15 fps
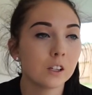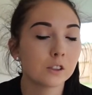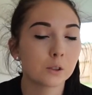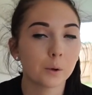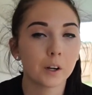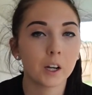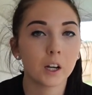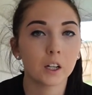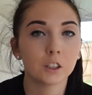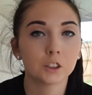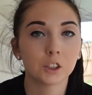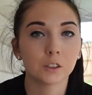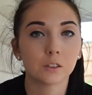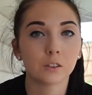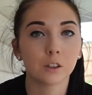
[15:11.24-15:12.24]
so I didn't
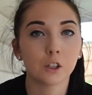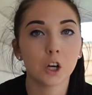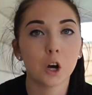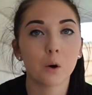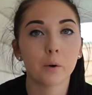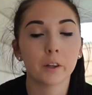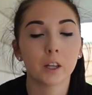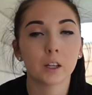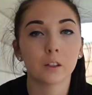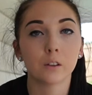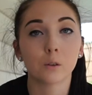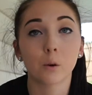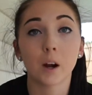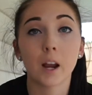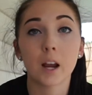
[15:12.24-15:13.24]
just go and then
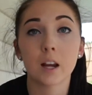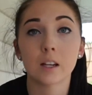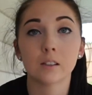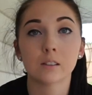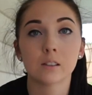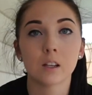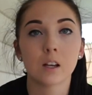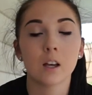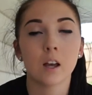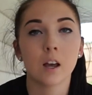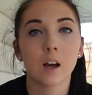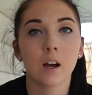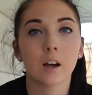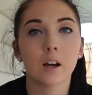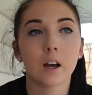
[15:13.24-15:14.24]
graze.
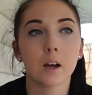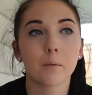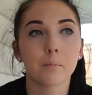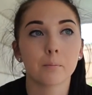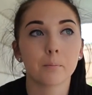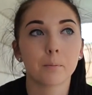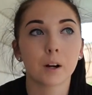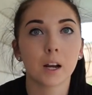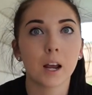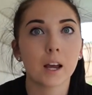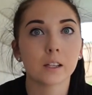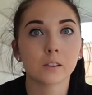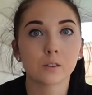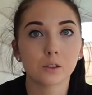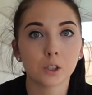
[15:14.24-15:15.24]
But I
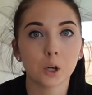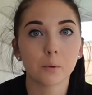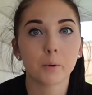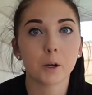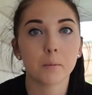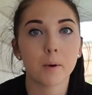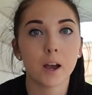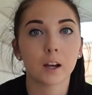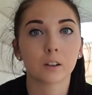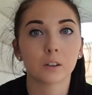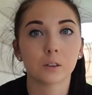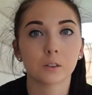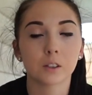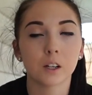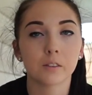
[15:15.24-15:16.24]
had so many
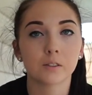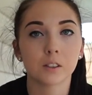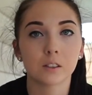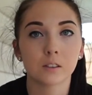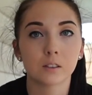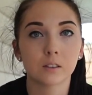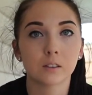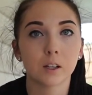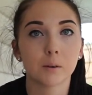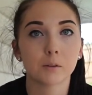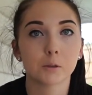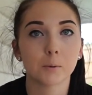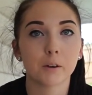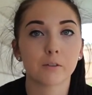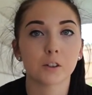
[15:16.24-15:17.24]
macros left since that
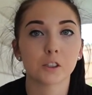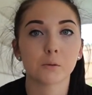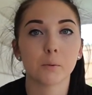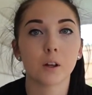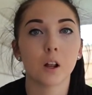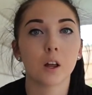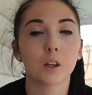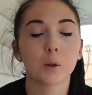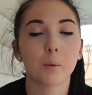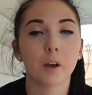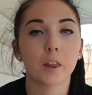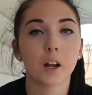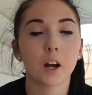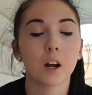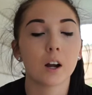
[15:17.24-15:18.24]
was my first meal on the
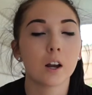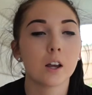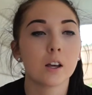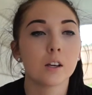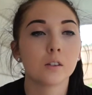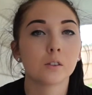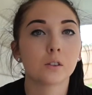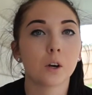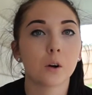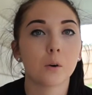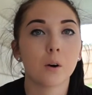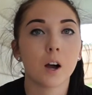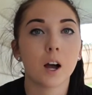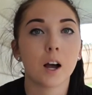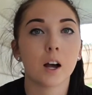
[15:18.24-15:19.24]
way there.
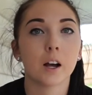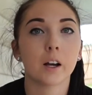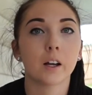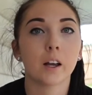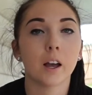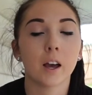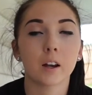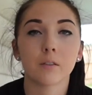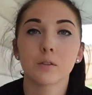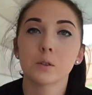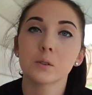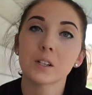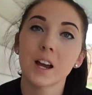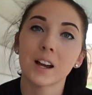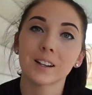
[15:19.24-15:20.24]
So I had a few
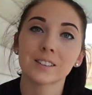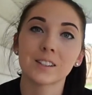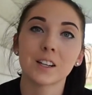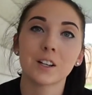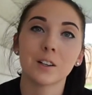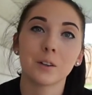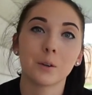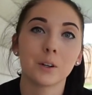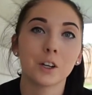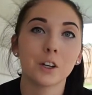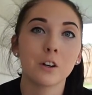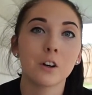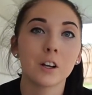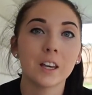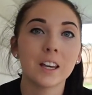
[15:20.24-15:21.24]
snacks, including a
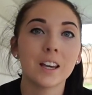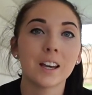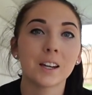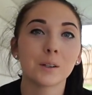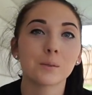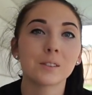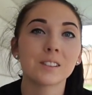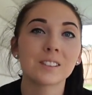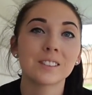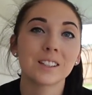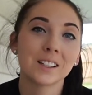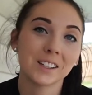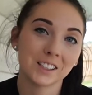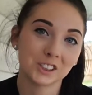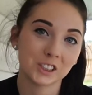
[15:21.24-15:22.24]
cookie, and it was
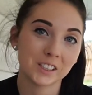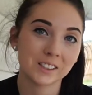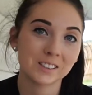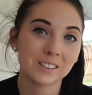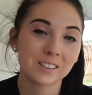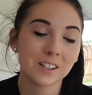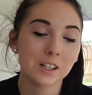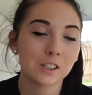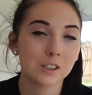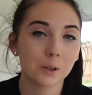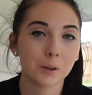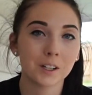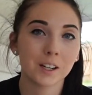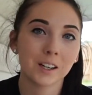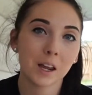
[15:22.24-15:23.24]
delicious. So
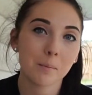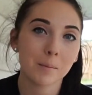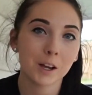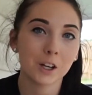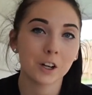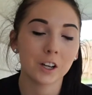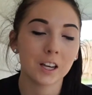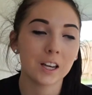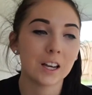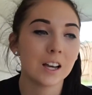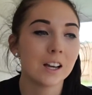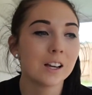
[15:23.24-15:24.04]
I did get my cookie.